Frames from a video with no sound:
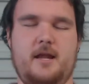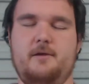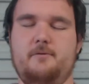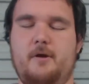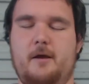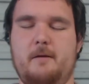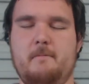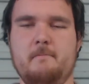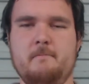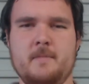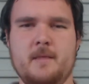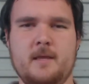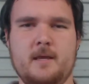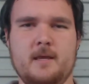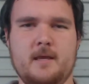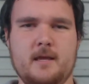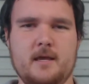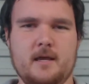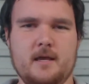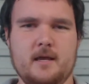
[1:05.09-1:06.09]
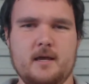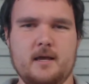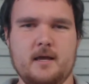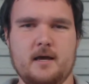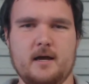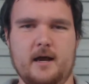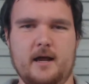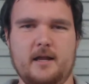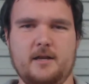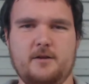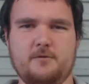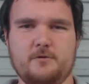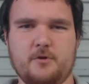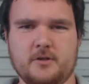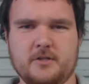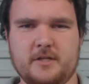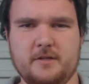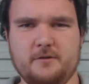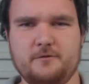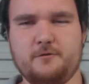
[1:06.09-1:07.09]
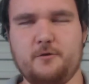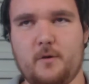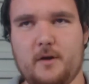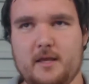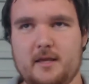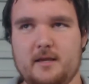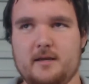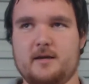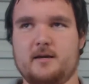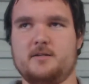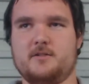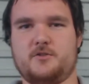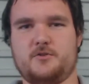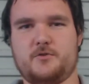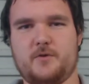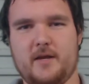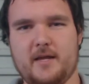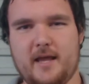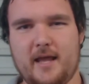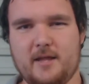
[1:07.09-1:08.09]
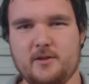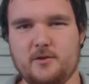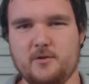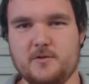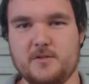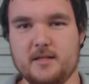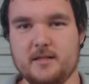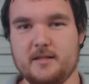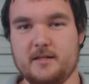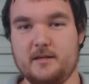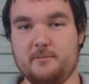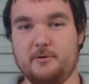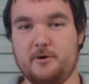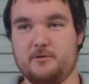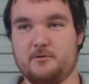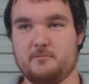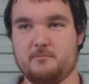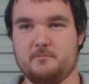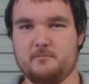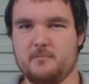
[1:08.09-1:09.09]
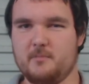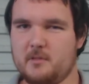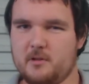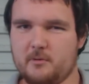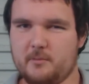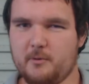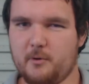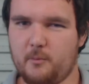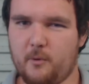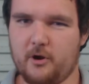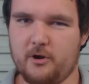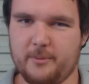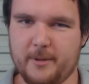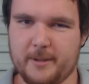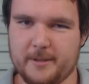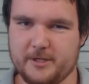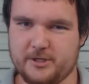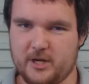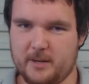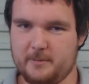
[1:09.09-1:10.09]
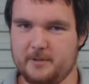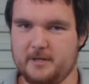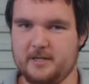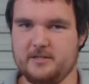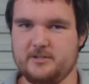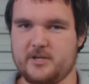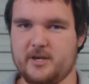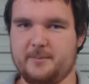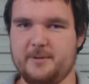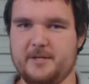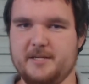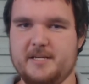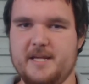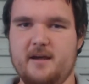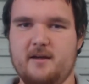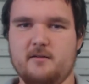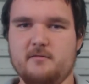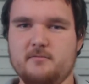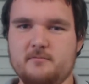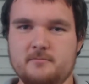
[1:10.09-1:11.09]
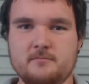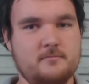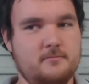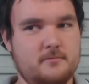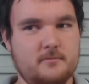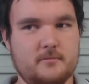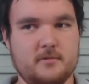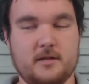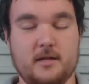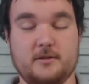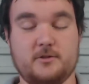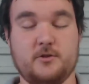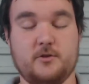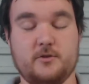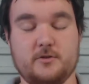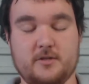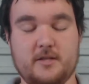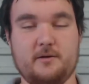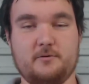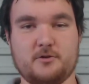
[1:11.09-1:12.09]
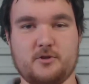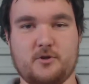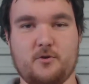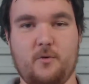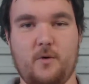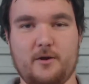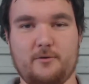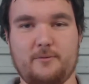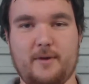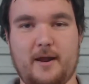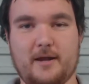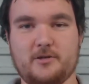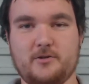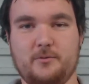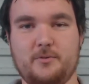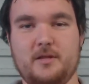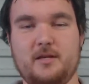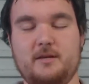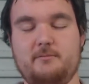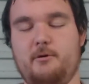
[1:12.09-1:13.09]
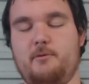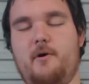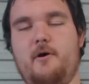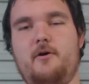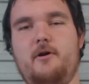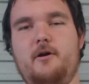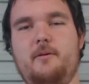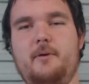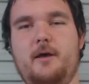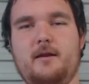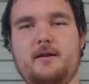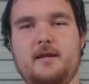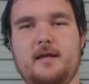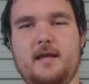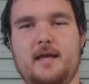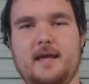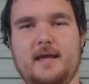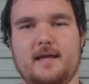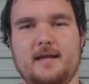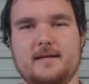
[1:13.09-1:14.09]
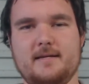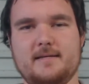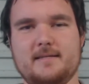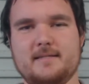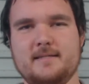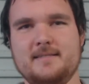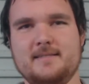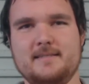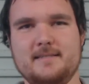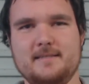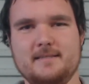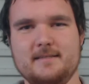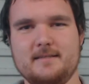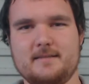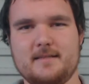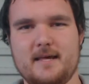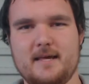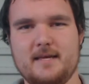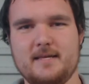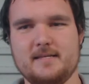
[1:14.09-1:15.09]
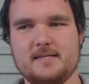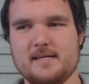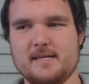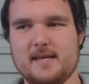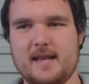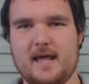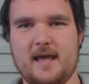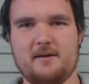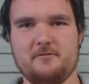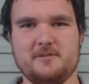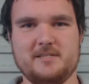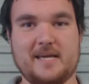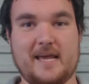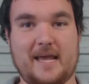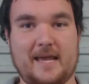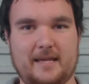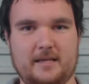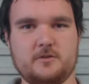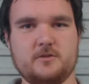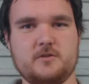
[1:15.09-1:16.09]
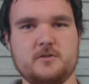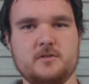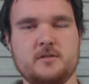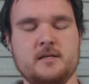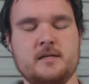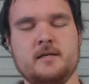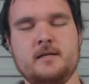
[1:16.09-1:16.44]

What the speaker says: Anyway, end of 1940, Australia and New Zealand are both a little bit worried about the Japanese coming down. Turns out that was quite a rational thing to be worried about, and they didn't have tanks.